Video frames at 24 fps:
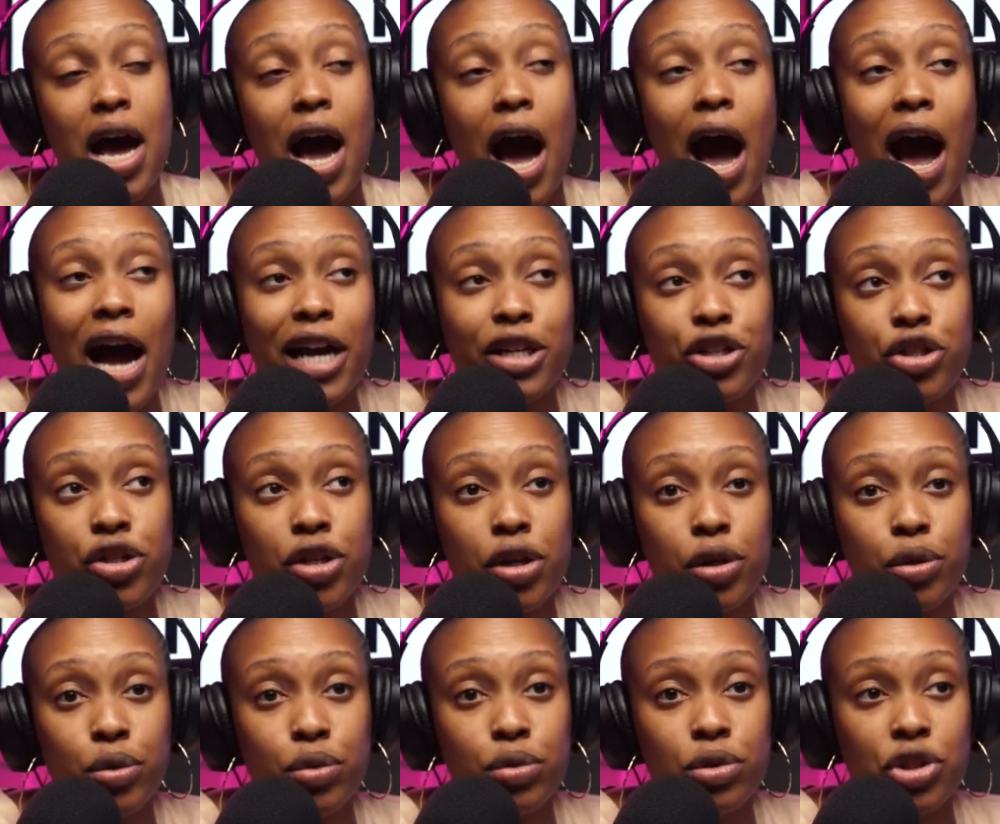I
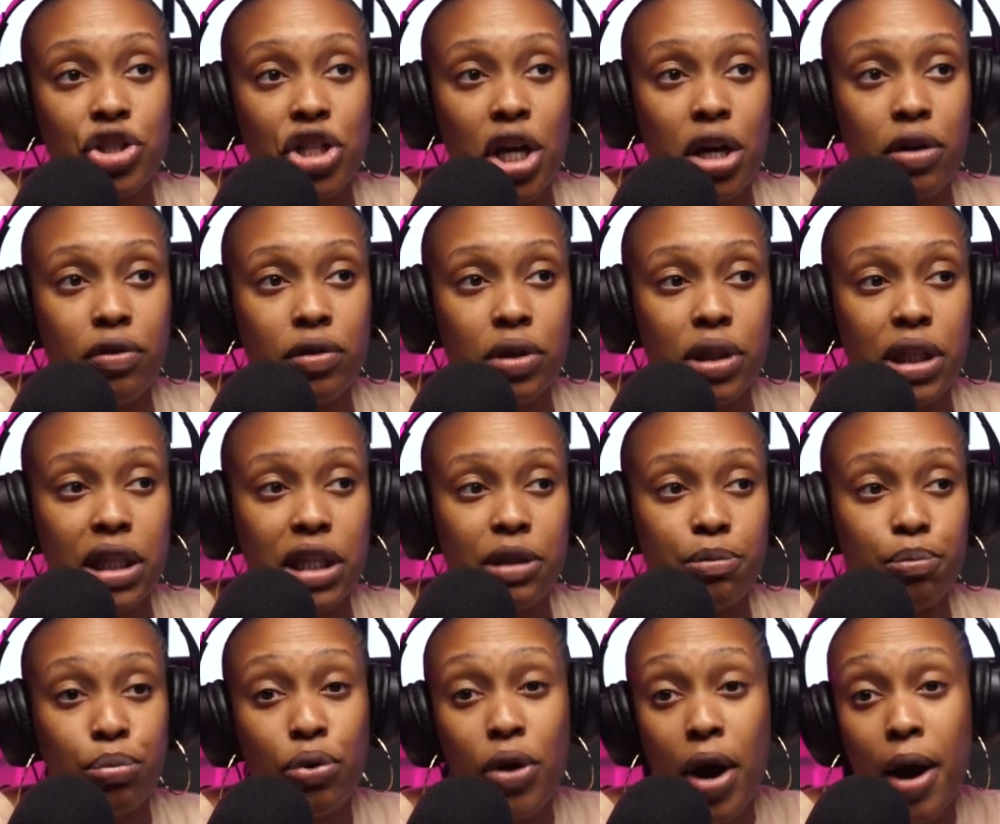don't generally
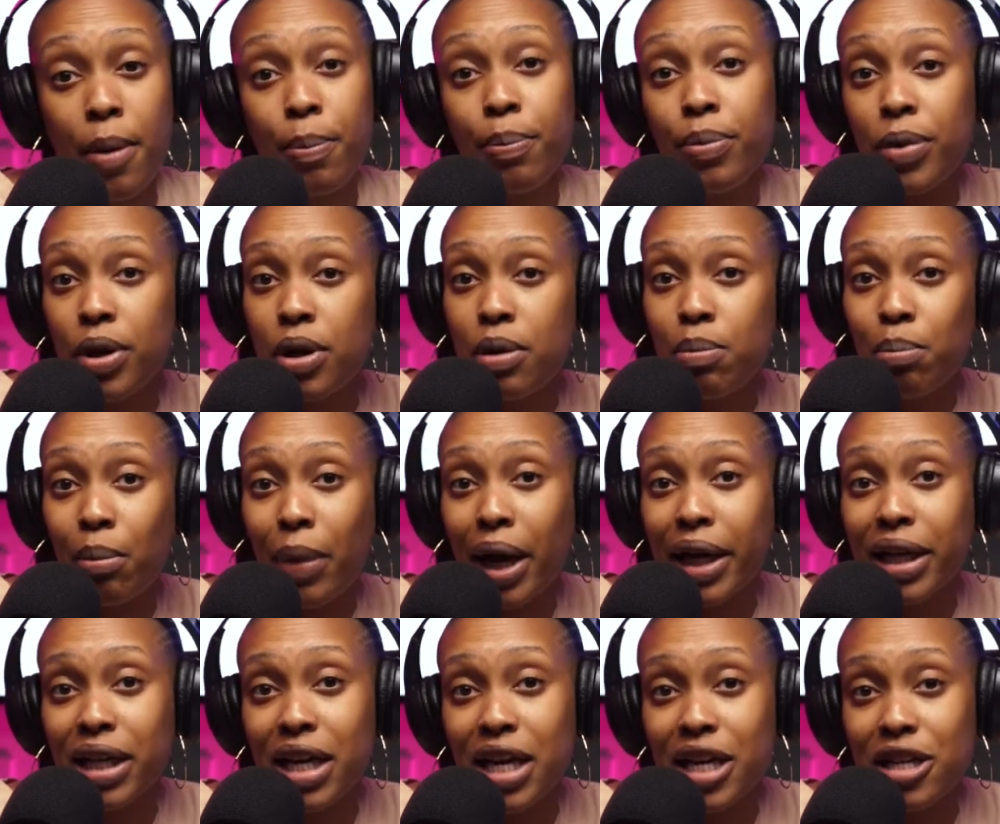prep my
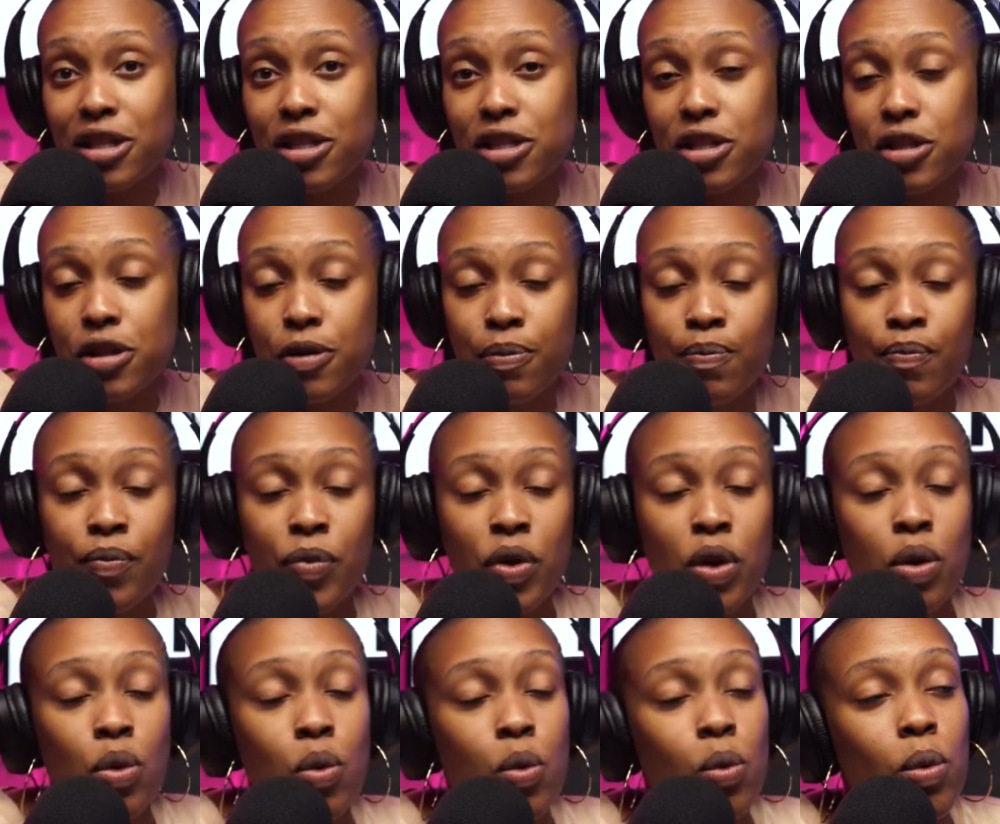guest
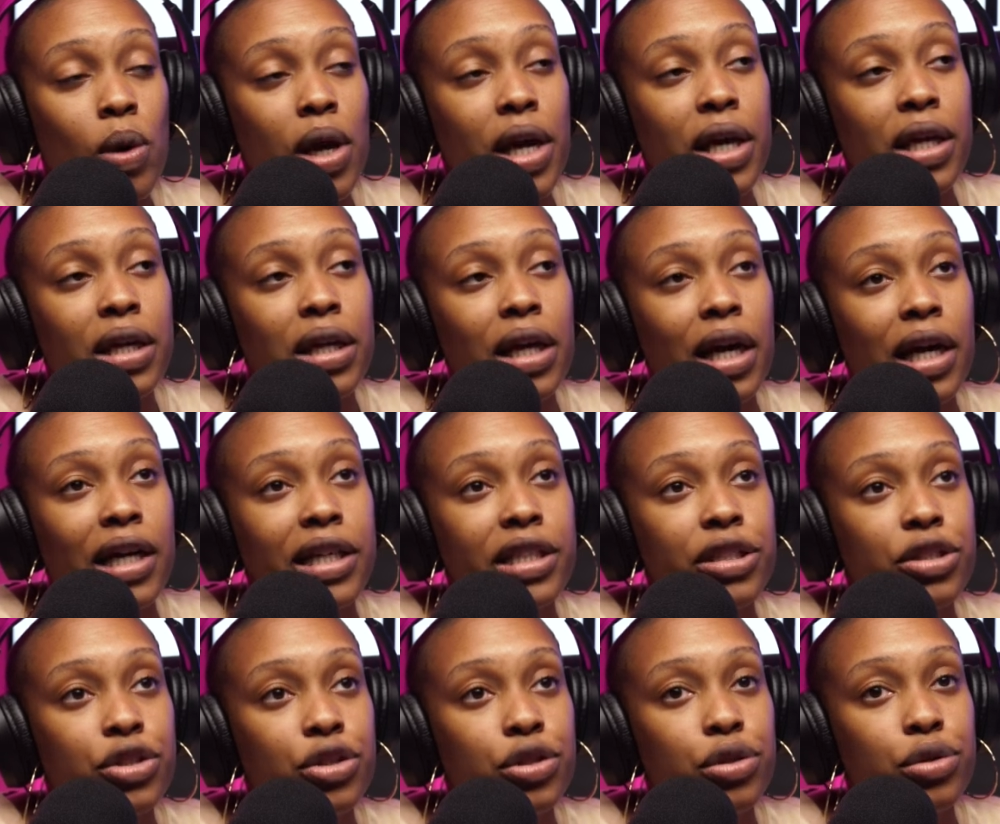when I
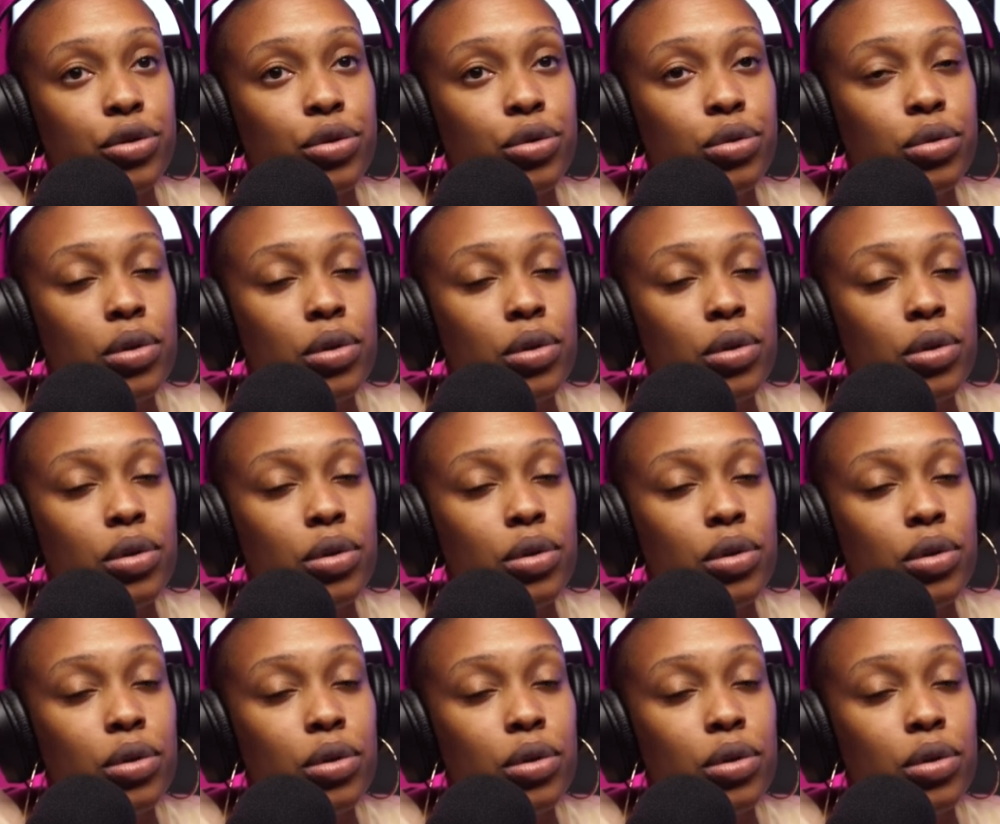do